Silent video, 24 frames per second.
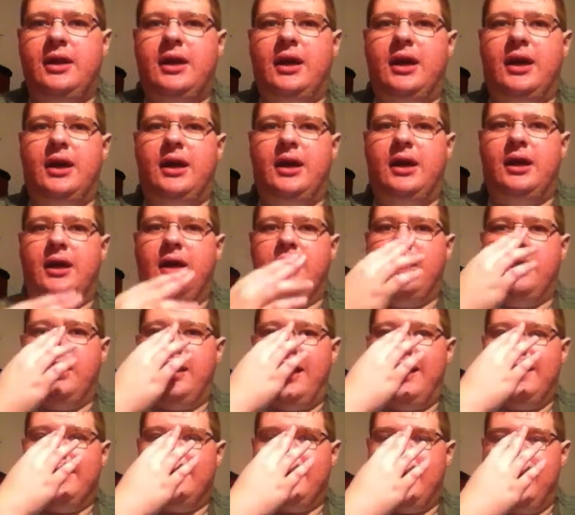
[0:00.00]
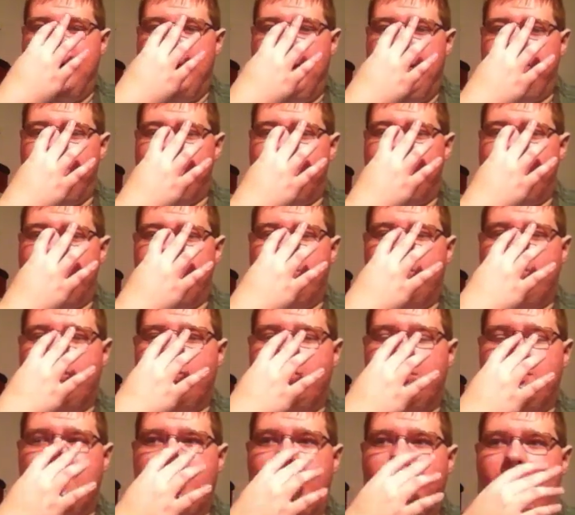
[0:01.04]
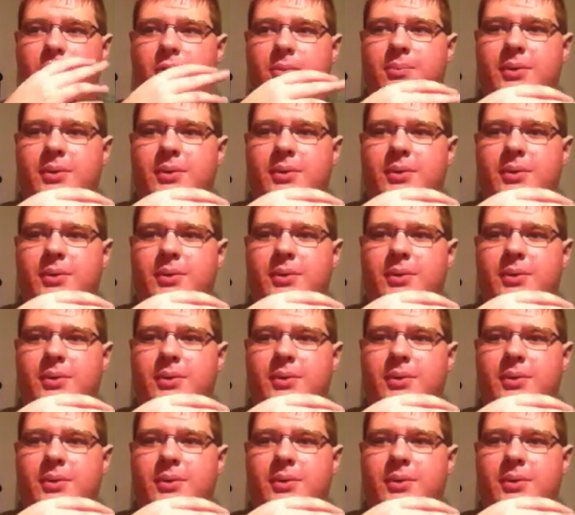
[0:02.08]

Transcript: a lot of times for